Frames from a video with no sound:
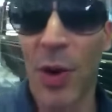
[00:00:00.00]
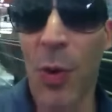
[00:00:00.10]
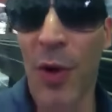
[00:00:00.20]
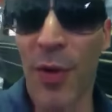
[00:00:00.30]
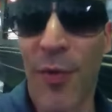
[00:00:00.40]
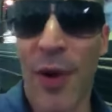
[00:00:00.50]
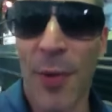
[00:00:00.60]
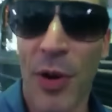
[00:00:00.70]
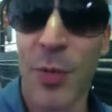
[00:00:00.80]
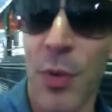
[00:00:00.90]
try one of the
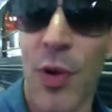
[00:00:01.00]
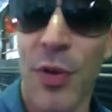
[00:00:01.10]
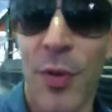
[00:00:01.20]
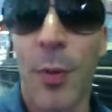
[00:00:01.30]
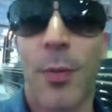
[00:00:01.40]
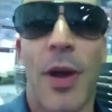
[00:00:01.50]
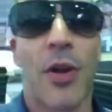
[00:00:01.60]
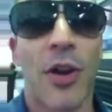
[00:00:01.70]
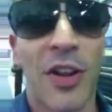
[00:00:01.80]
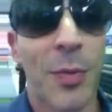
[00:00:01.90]
fabulous products by
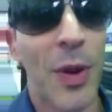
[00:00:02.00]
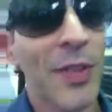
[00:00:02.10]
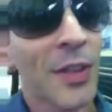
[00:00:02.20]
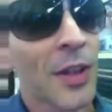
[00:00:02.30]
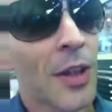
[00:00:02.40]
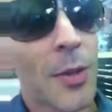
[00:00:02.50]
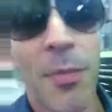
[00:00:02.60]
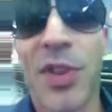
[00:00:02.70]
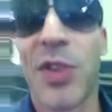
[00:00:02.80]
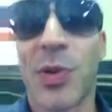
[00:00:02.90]
Orient Express,
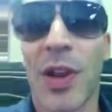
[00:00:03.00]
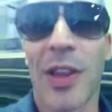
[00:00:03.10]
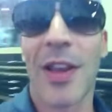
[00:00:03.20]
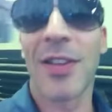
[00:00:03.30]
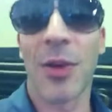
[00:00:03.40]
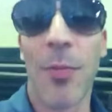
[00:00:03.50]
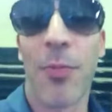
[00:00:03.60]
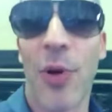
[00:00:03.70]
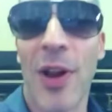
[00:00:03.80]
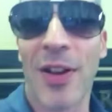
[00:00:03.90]
but the train, yes, I'm
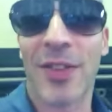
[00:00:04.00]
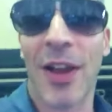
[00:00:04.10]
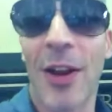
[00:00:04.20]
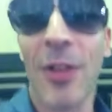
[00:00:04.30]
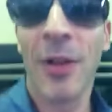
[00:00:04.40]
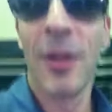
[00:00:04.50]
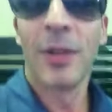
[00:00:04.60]
pretty excited.